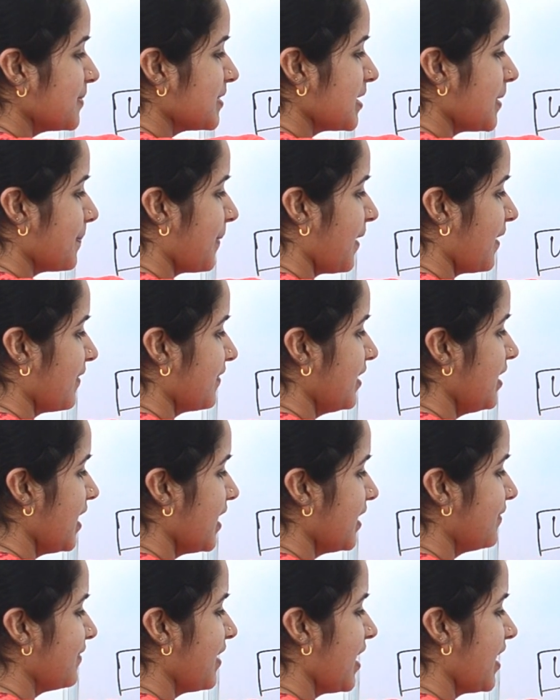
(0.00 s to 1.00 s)
the power
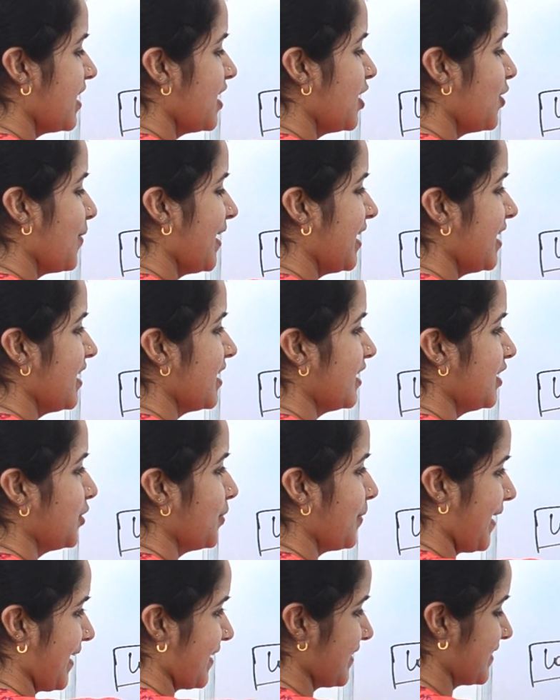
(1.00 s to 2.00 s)
and we are equating it
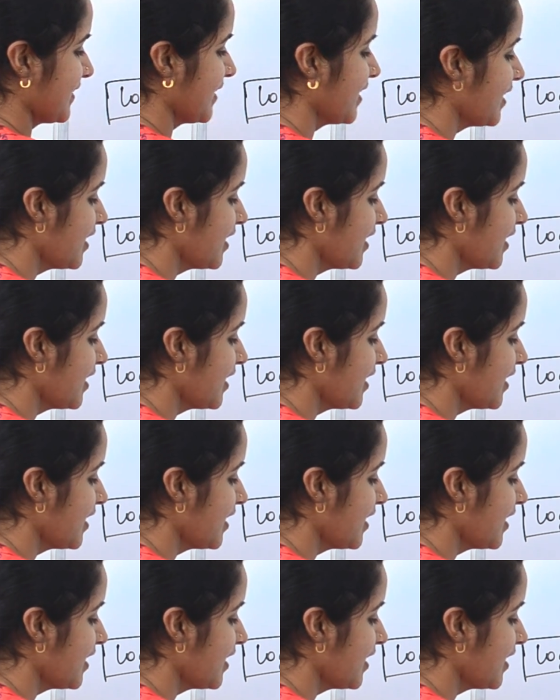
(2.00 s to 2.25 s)
to X.